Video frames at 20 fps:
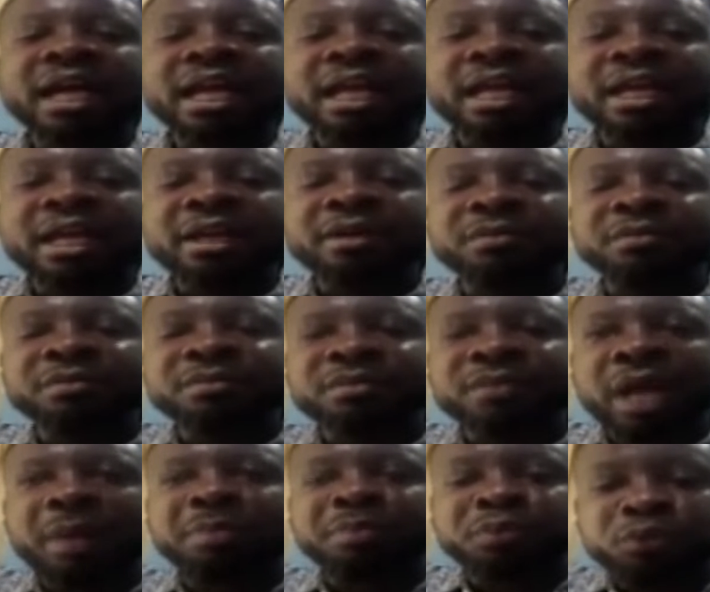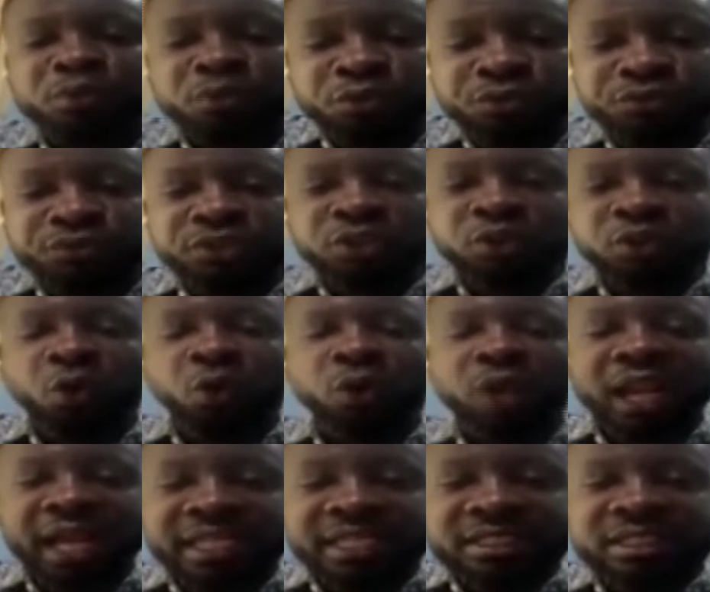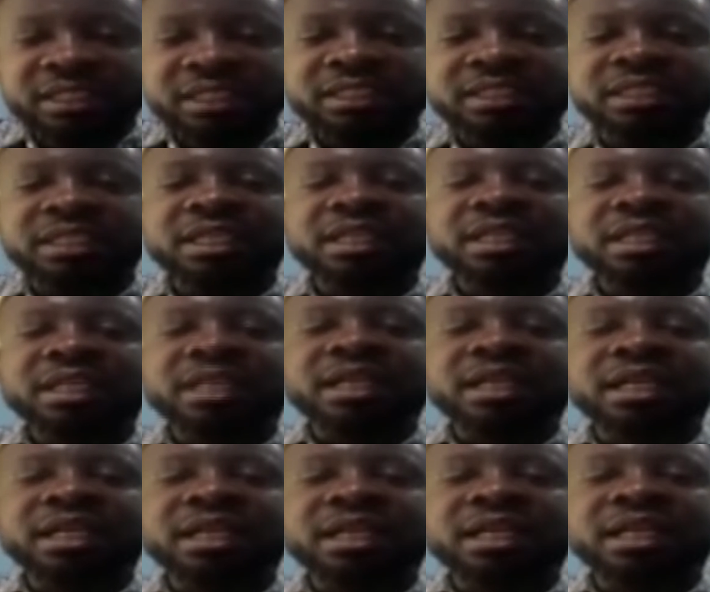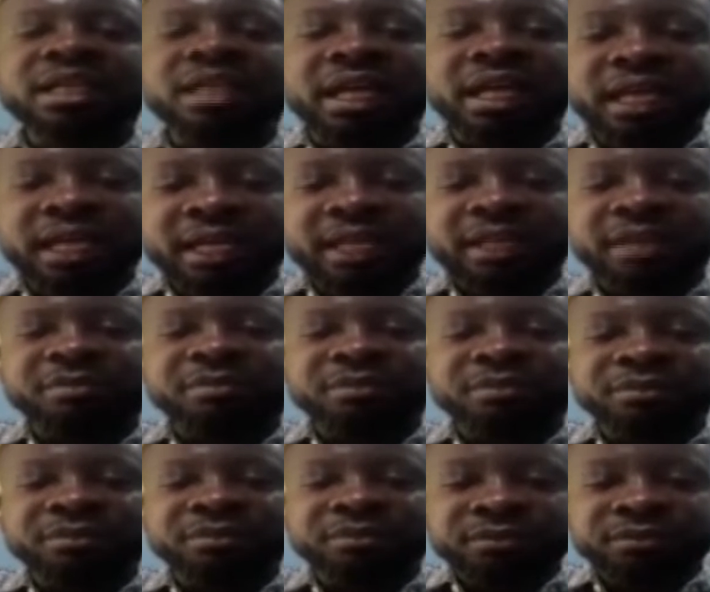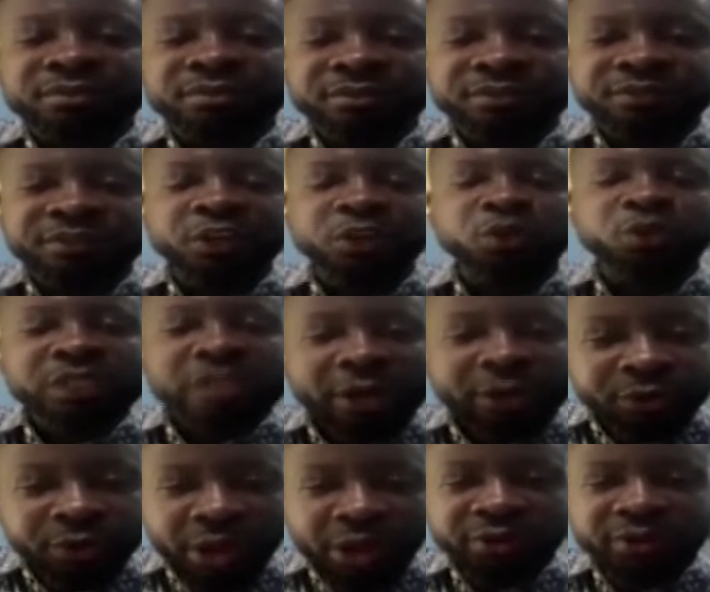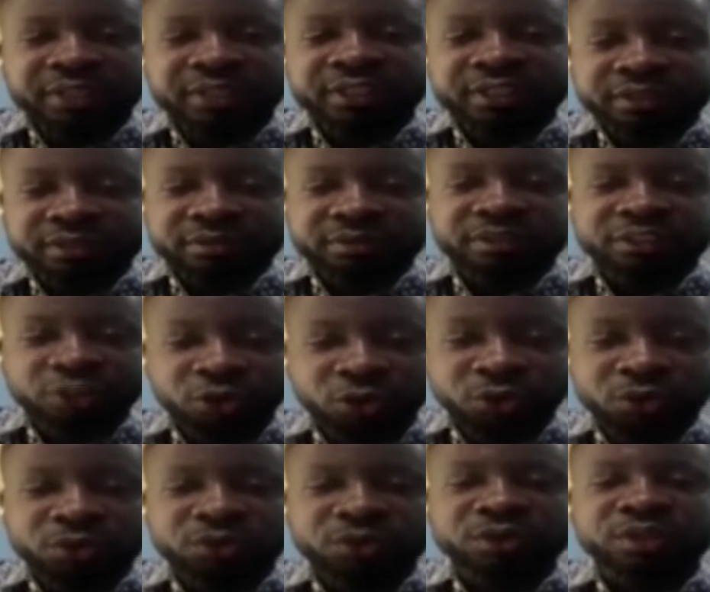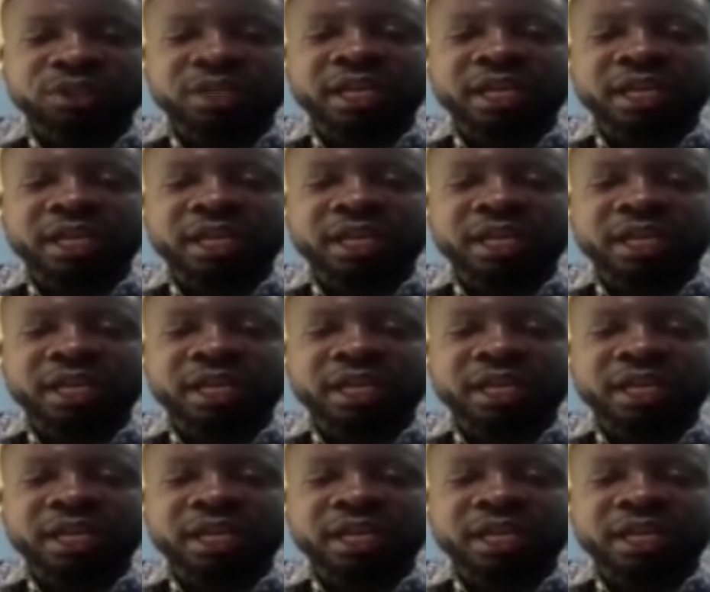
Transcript: um, approved or licensed um, venues around, you know,